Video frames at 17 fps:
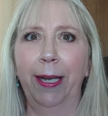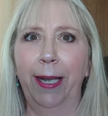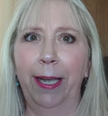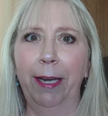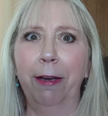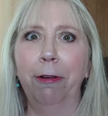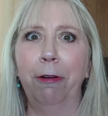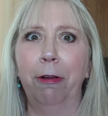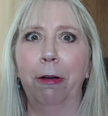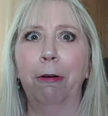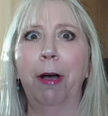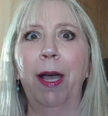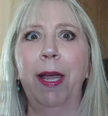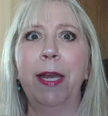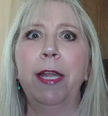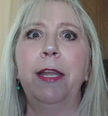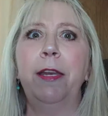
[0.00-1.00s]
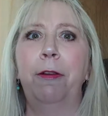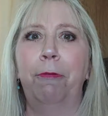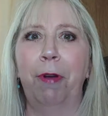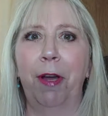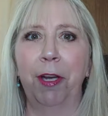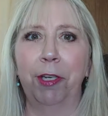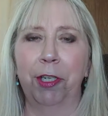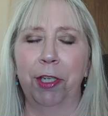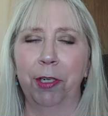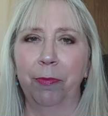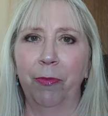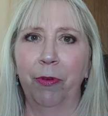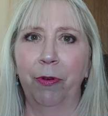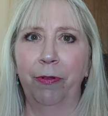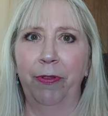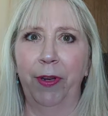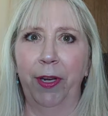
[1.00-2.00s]
don't know. I need to watch some
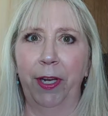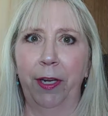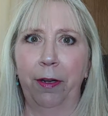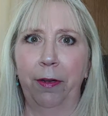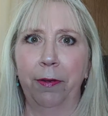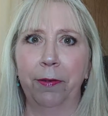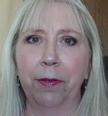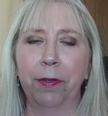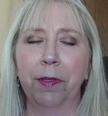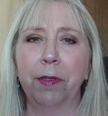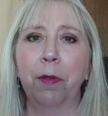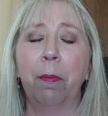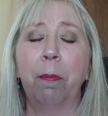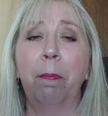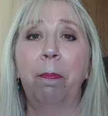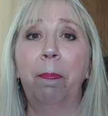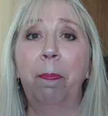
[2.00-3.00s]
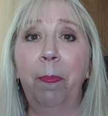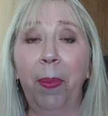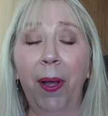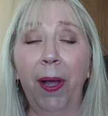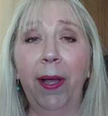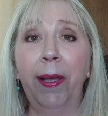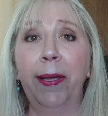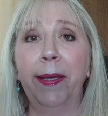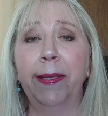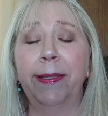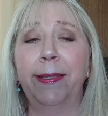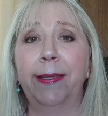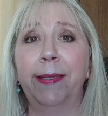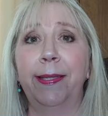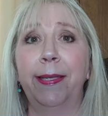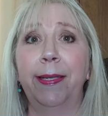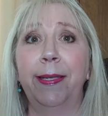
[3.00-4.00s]
more videos. But
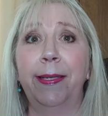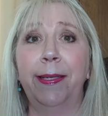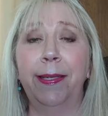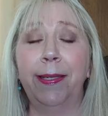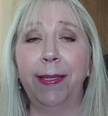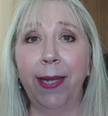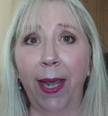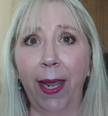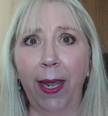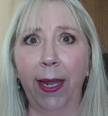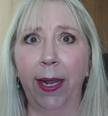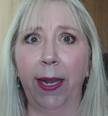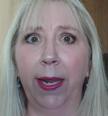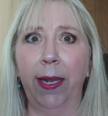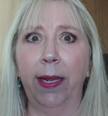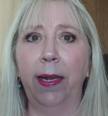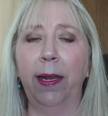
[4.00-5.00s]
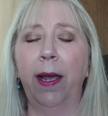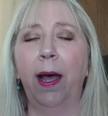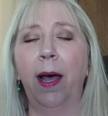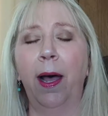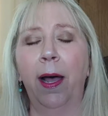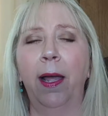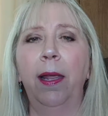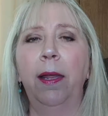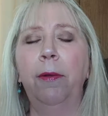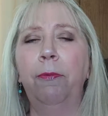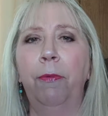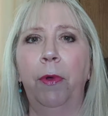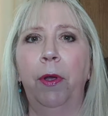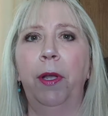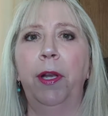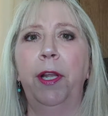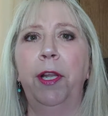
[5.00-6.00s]
today, I
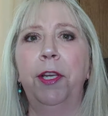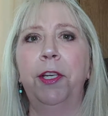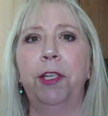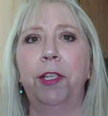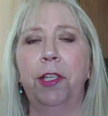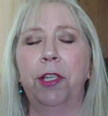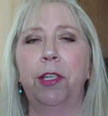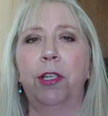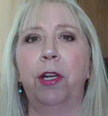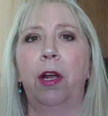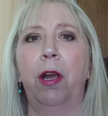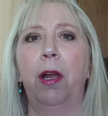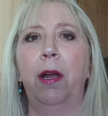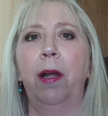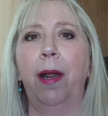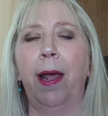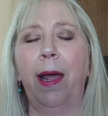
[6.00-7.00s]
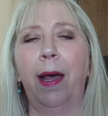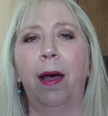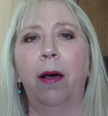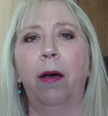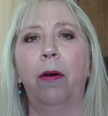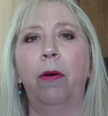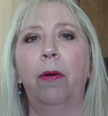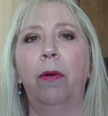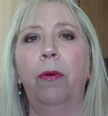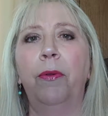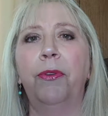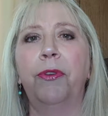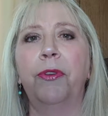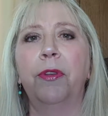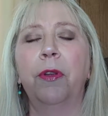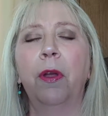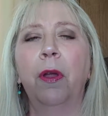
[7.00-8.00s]
wanted to start out
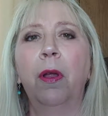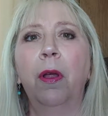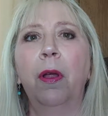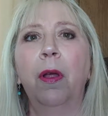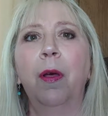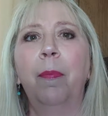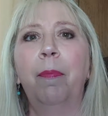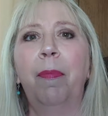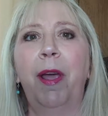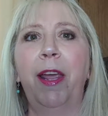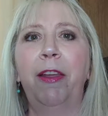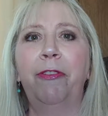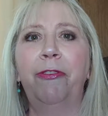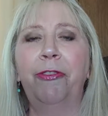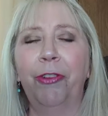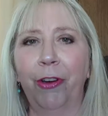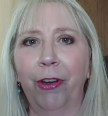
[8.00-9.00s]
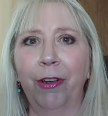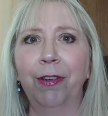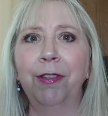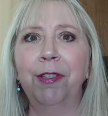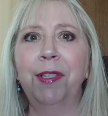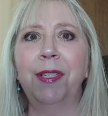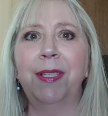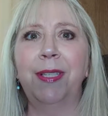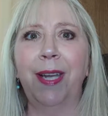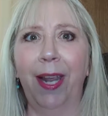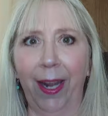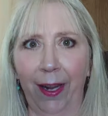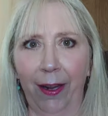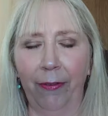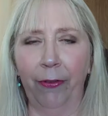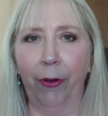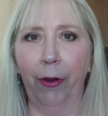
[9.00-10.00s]
my first
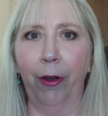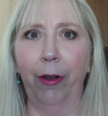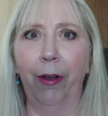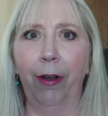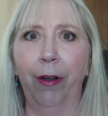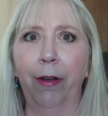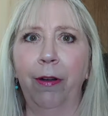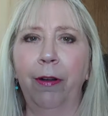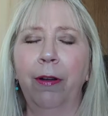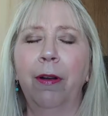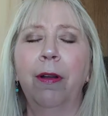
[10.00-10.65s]
ever